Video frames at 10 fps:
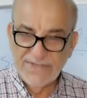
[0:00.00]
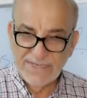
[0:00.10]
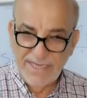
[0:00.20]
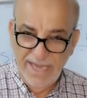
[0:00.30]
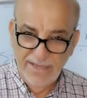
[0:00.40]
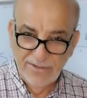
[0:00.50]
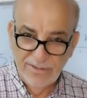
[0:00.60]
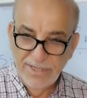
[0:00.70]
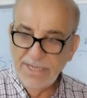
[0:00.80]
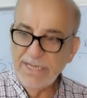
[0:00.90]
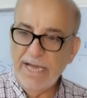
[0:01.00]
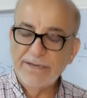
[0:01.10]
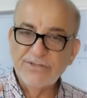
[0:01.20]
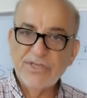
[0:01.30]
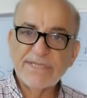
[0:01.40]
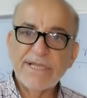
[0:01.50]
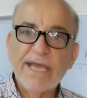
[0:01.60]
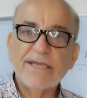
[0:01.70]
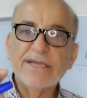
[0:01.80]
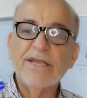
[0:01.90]
a scale, and just
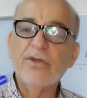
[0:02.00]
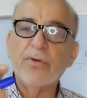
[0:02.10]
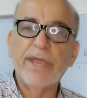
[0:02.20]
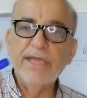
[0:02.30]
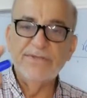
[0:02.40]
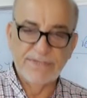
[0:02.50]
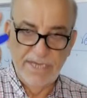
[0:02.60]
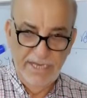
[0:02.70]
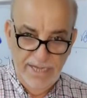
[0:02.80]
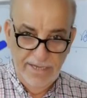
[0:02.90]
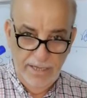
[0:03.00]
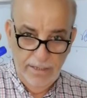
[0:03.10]
like grades in